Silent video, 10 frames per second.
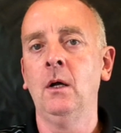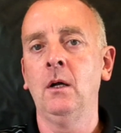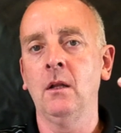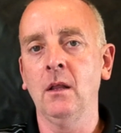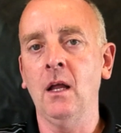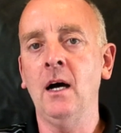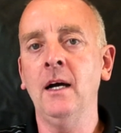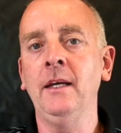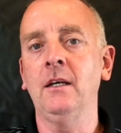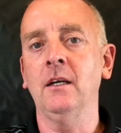
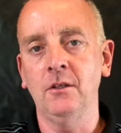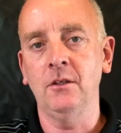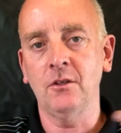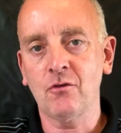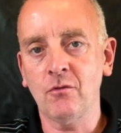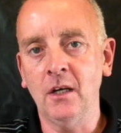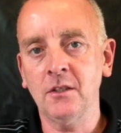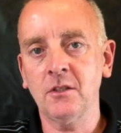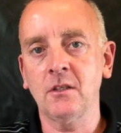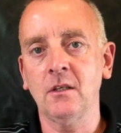like, and
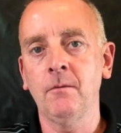trust.